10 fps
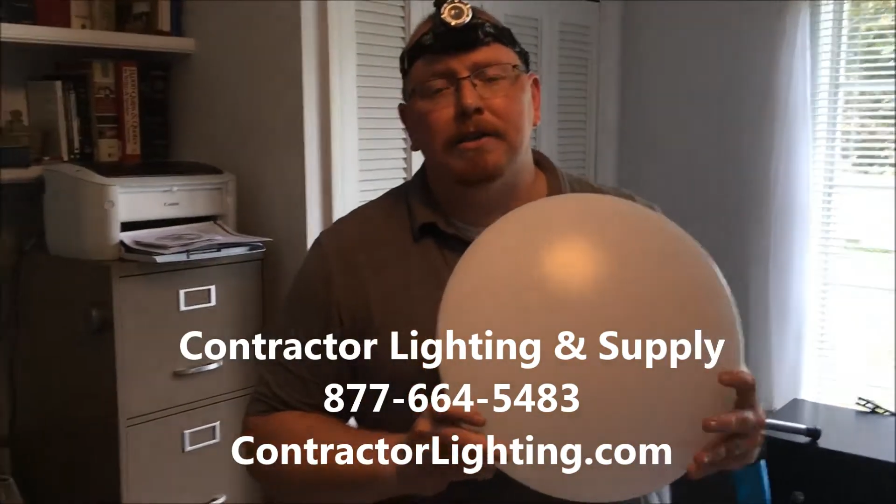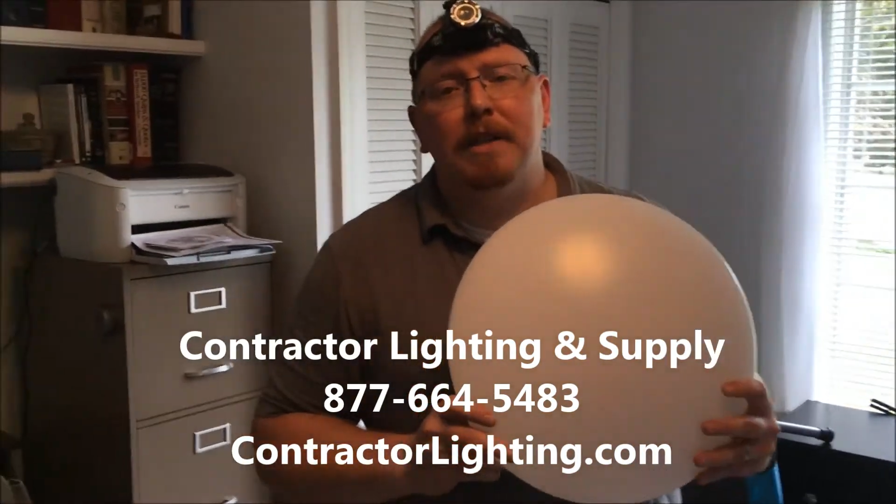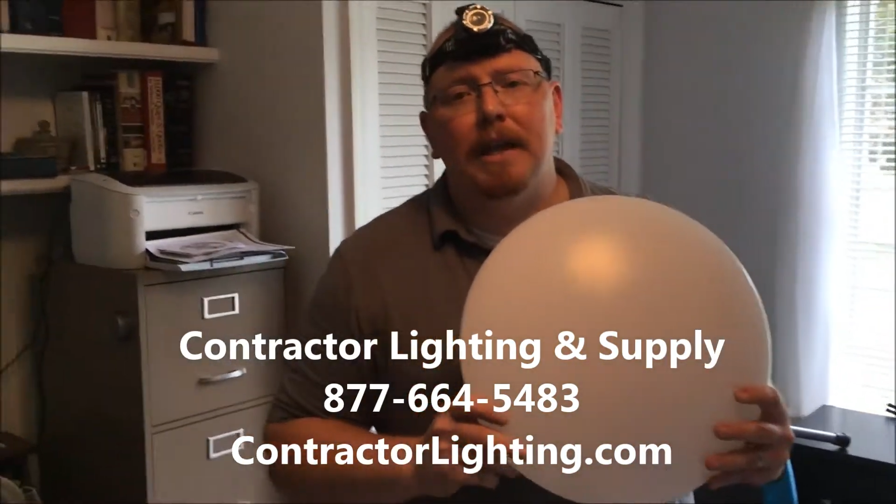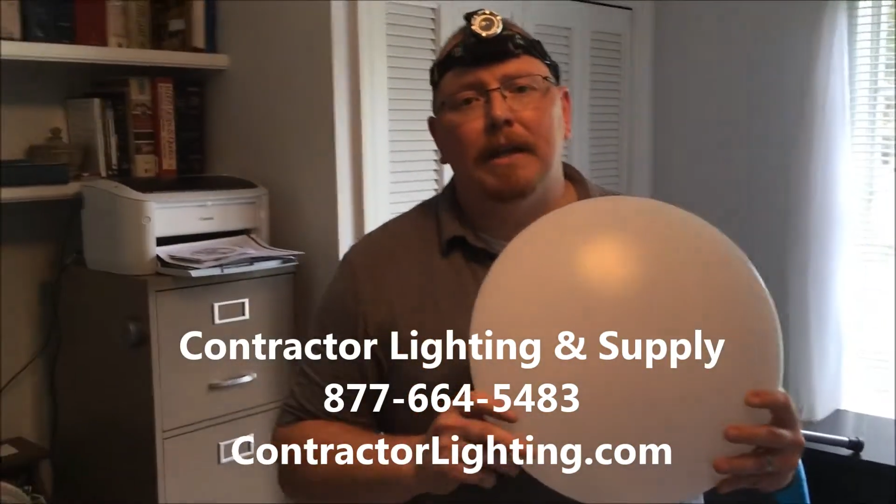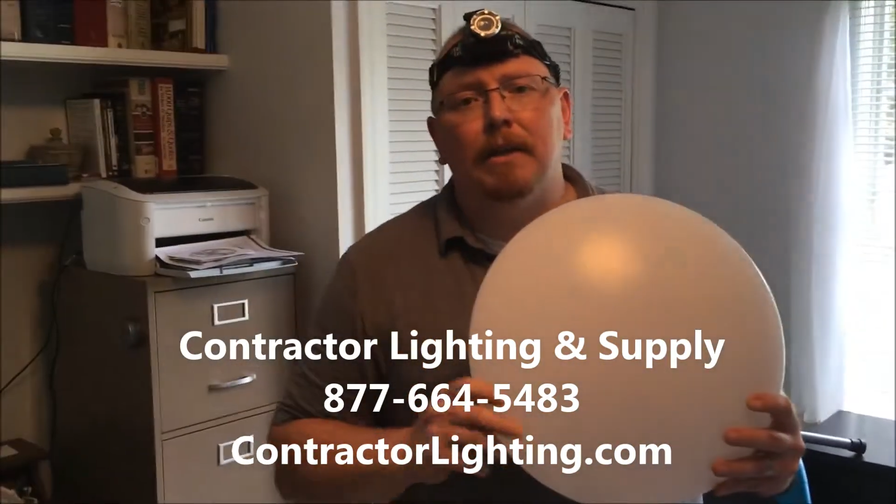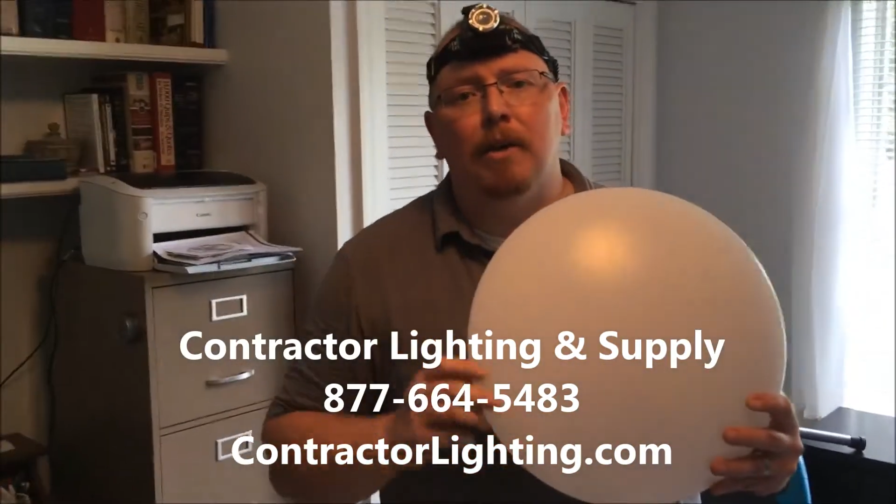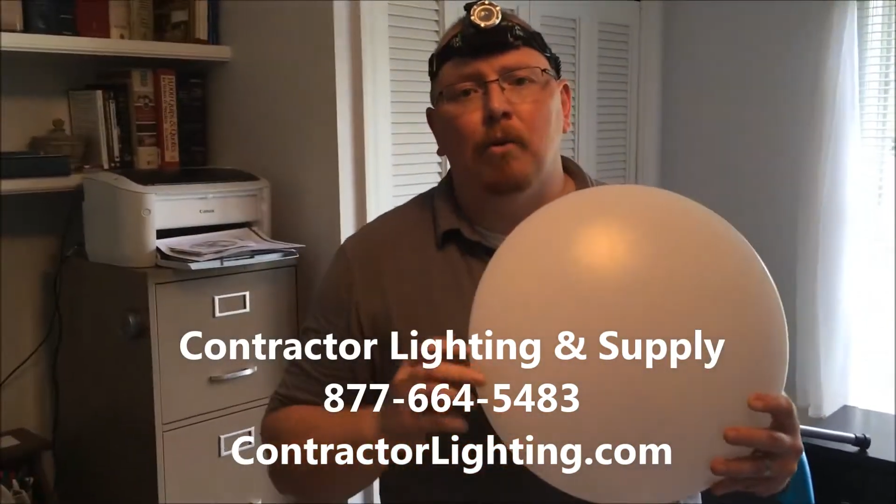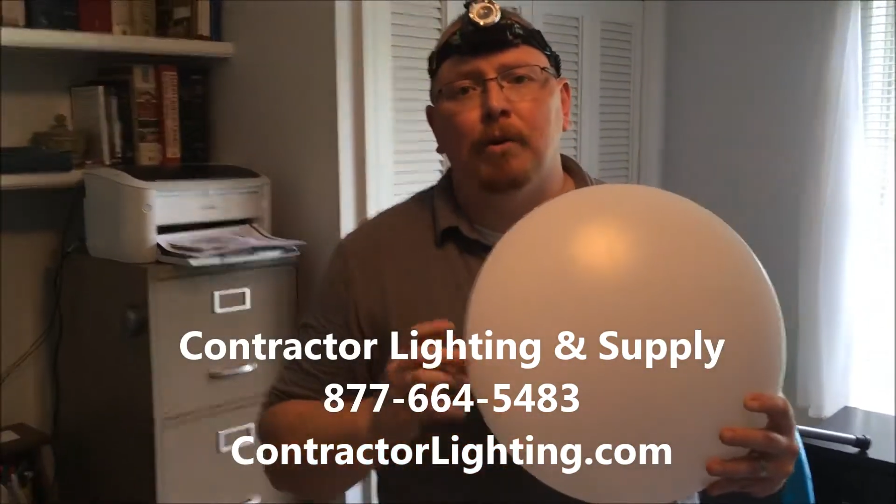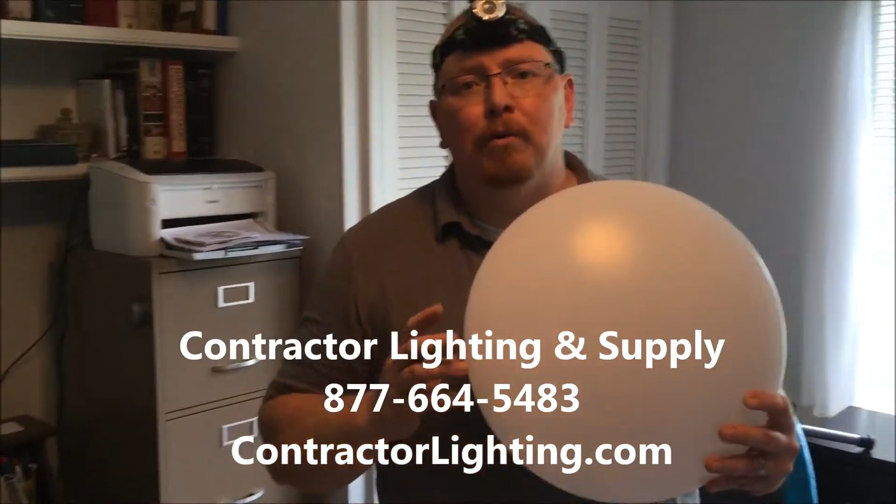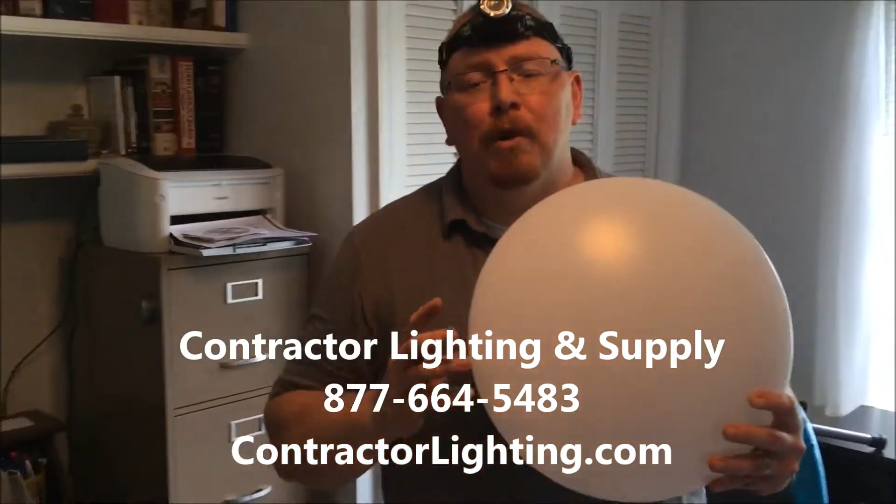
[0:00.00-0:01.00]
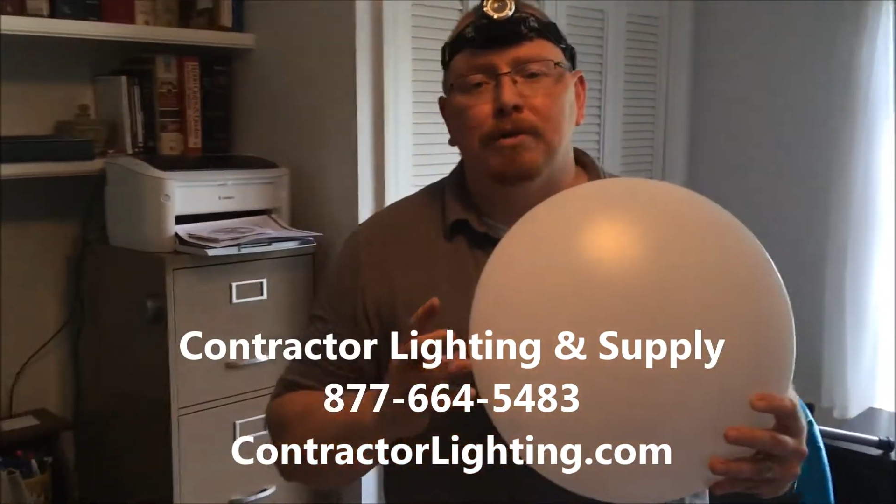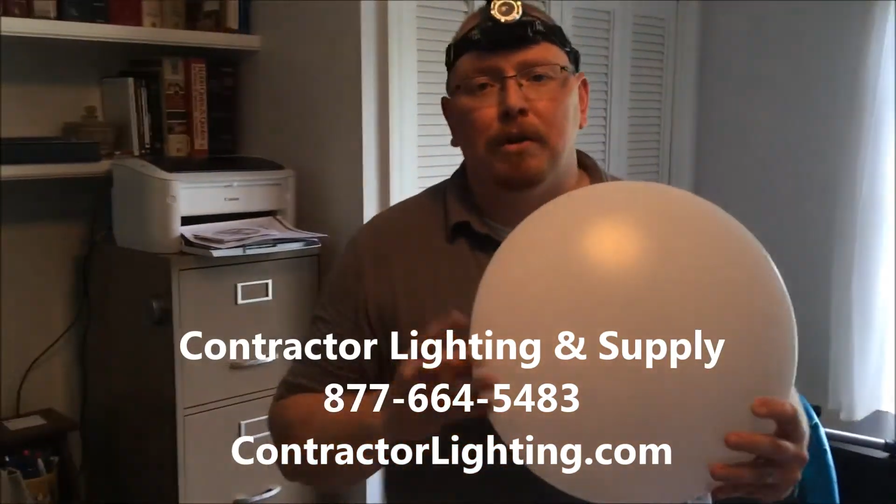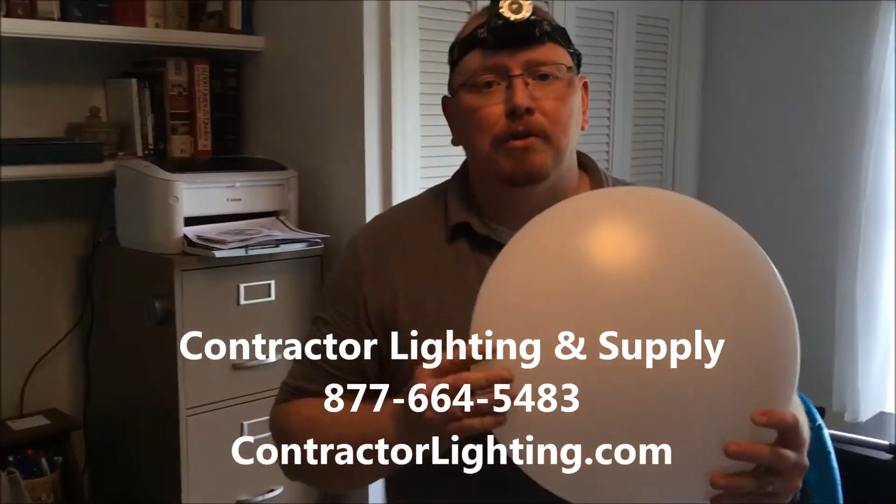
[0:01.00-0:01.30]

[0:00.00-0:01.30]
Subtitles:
This thing only runs